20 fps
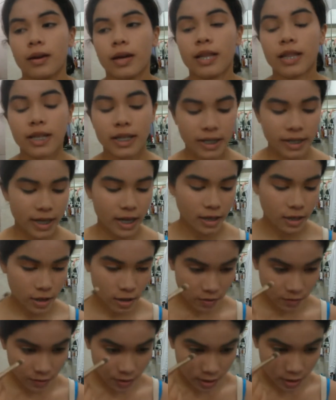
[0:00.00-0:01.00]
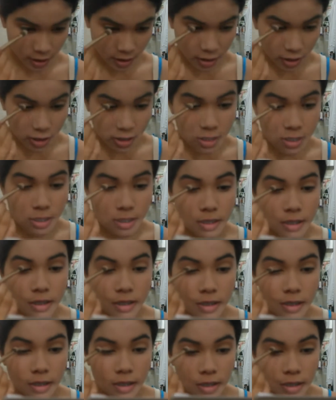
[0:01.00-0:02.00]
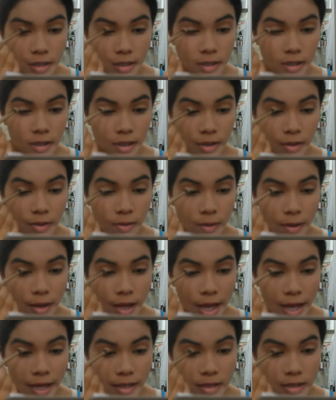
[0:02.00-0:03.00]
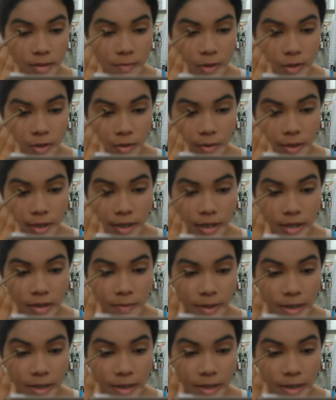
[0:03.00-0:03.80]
in the center of your lids. Just to add some dewiness,